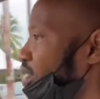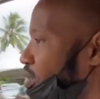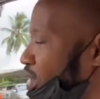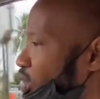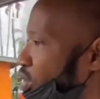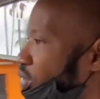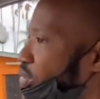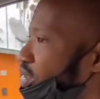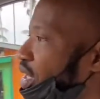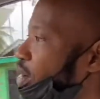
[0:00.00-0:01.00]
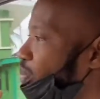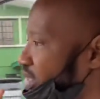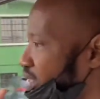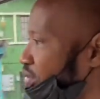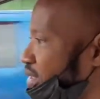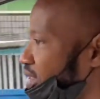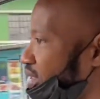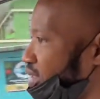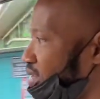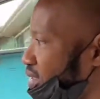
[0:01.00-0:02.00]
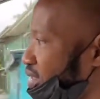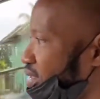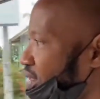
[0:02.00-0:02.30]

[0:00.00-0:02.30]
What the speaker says: We call those opportunities.